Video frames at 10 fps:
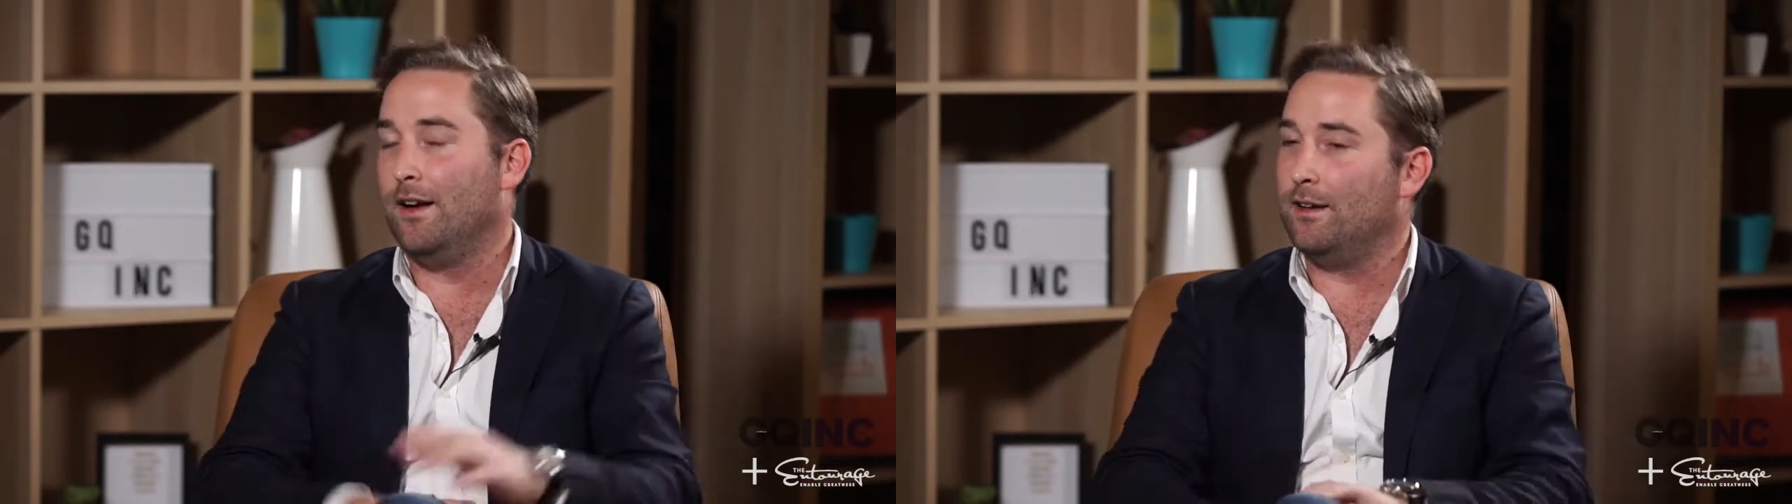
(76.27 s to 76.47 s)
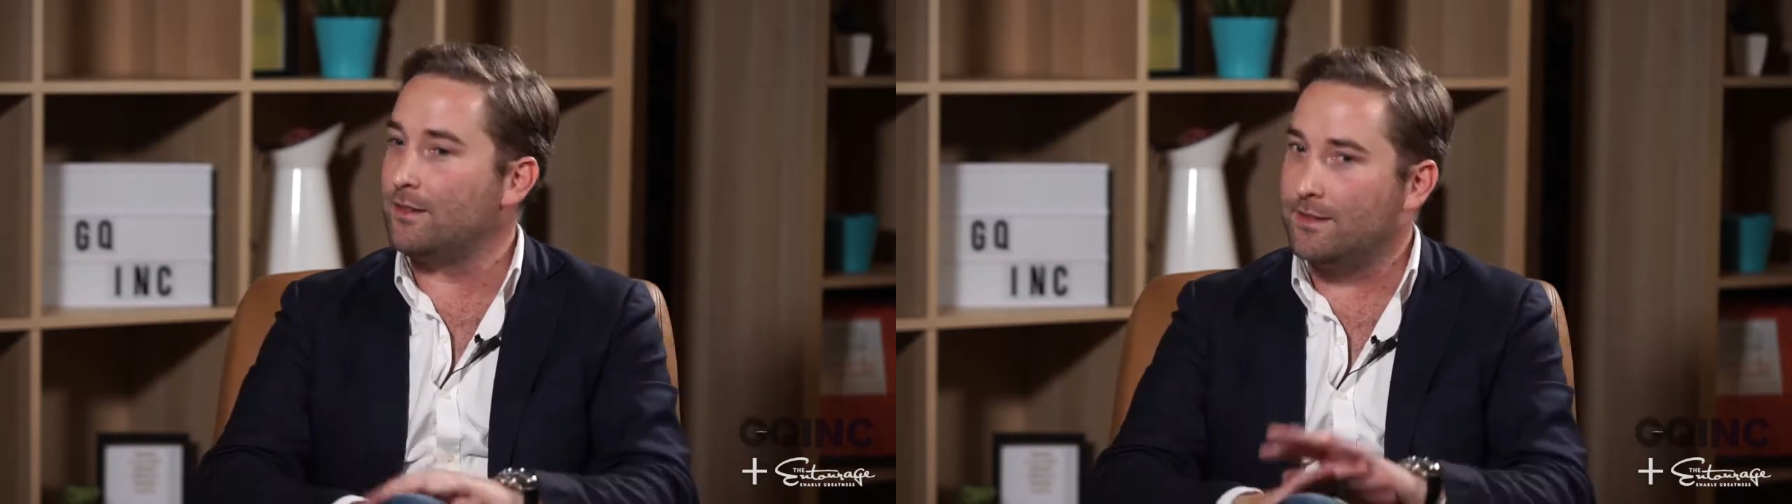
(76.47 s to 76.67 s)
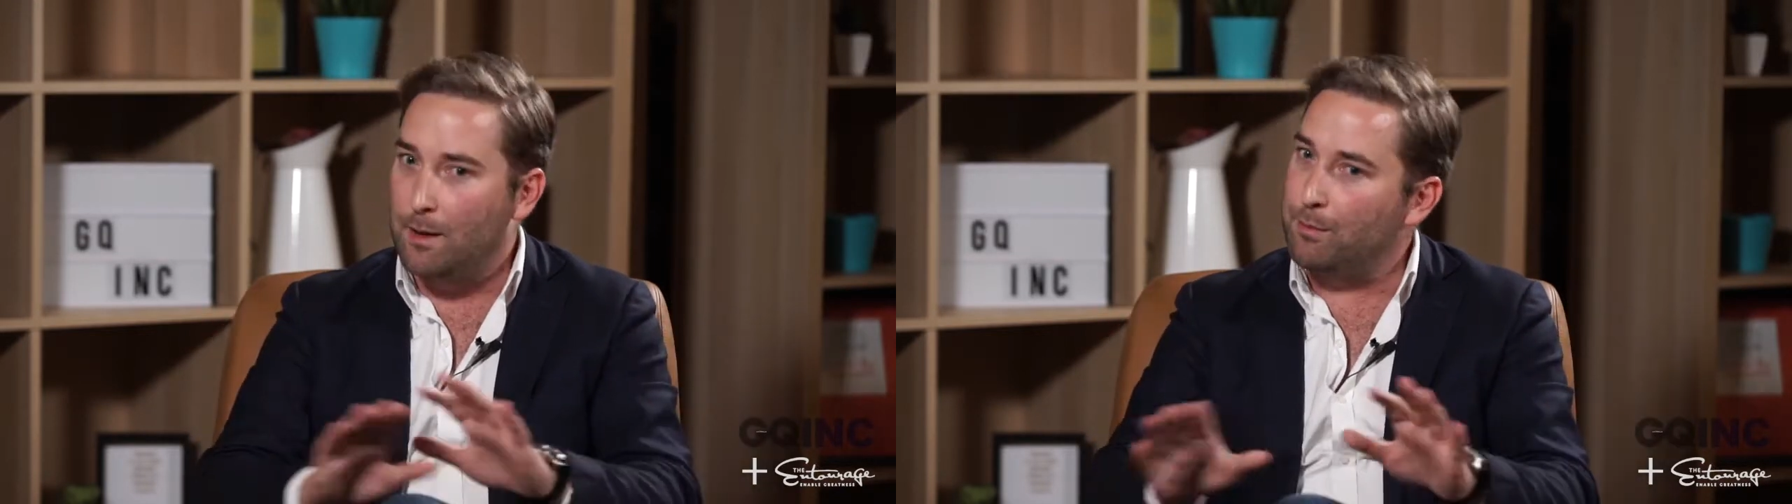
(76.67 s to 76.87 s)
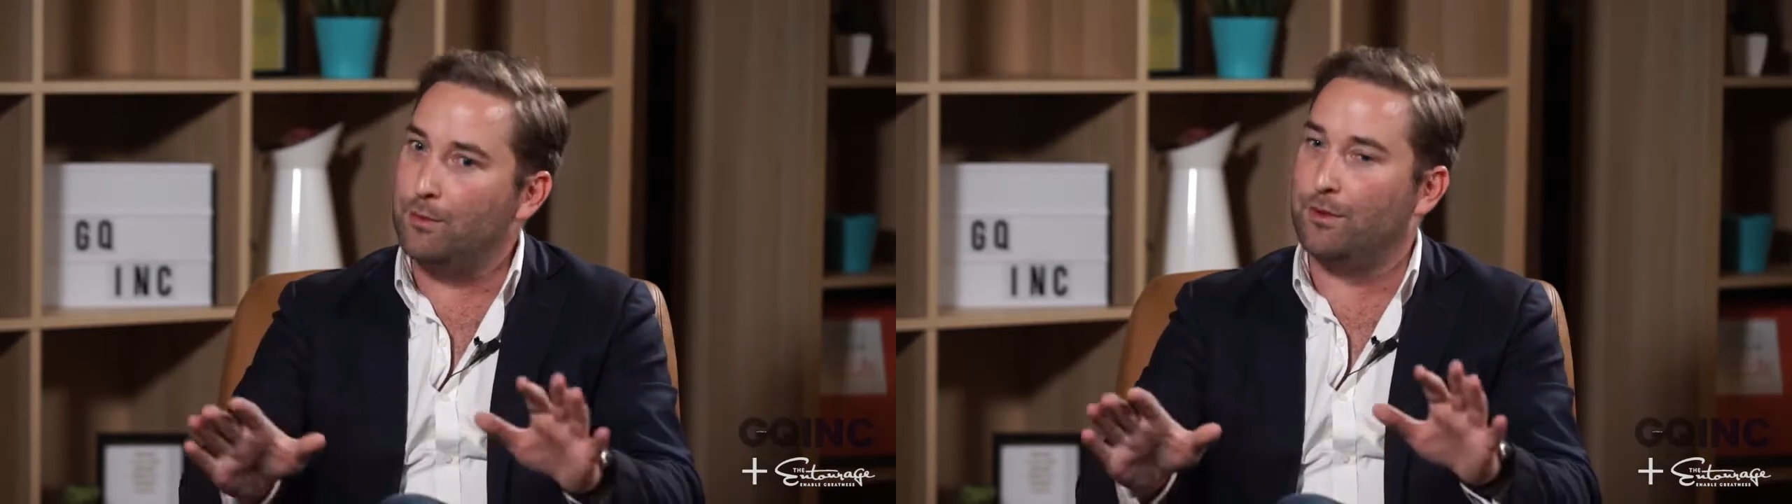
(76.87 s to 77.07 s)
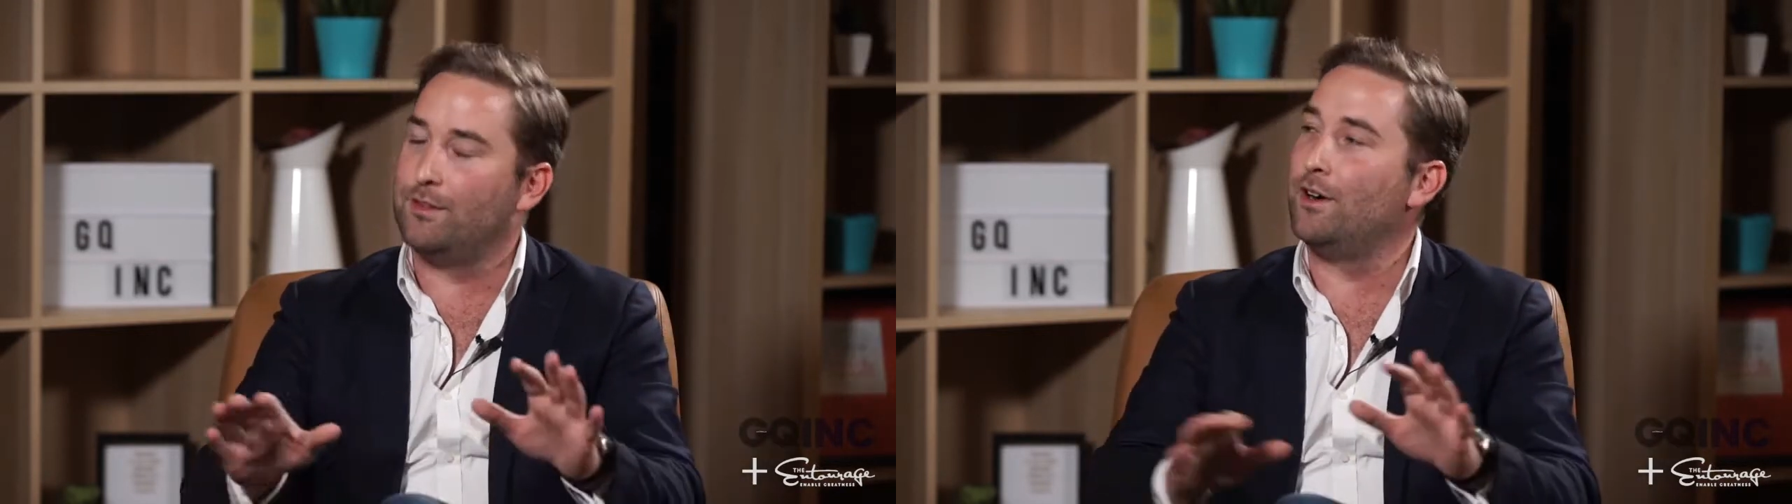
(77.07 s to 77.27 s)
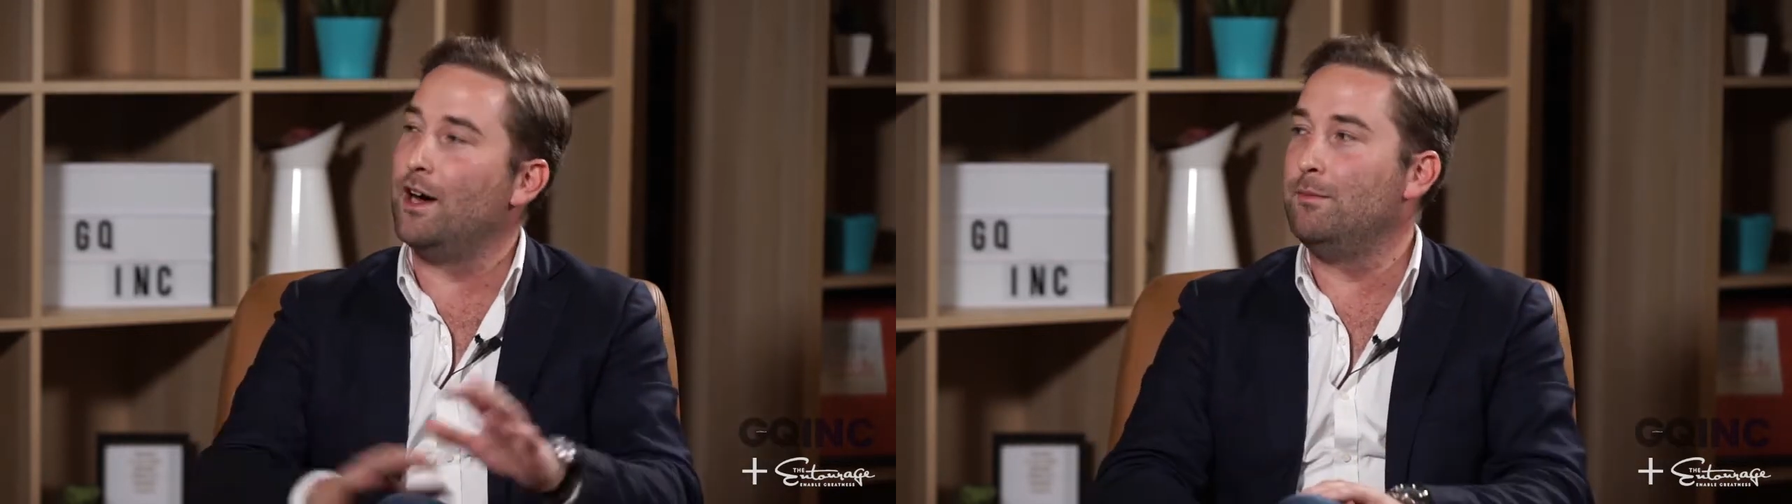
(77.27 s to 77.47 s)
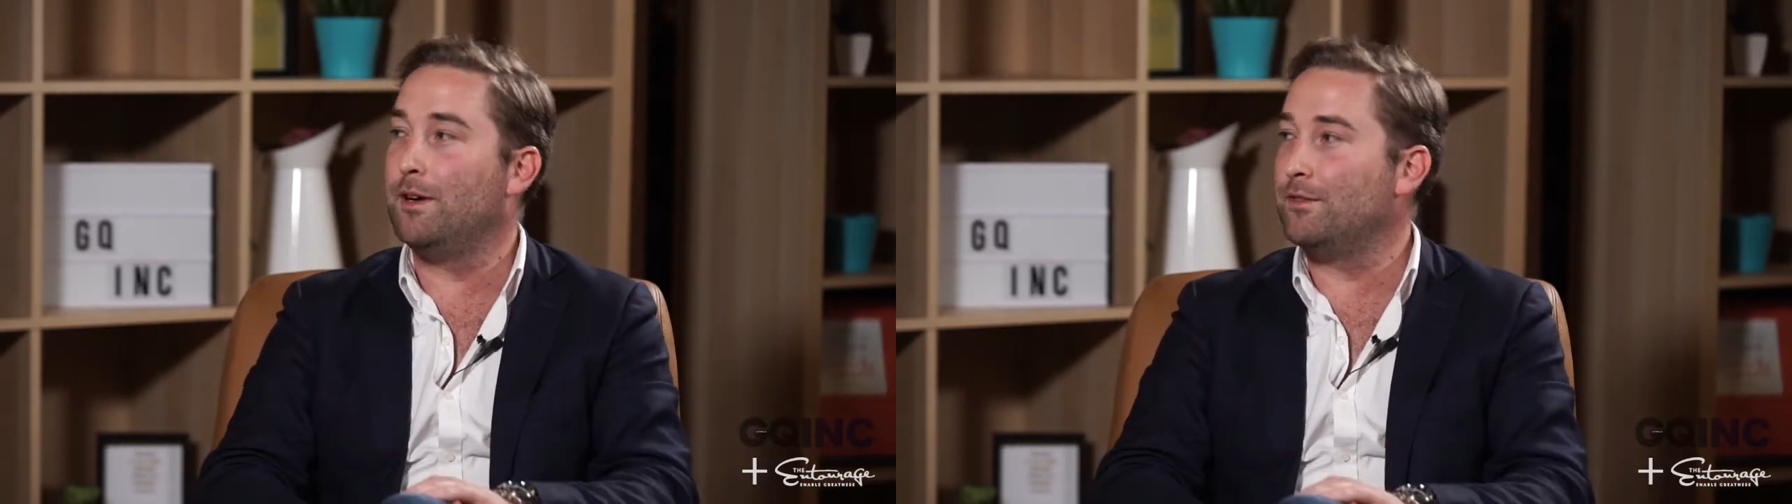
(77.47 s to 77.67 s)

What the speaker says: It doesn't happen all the time,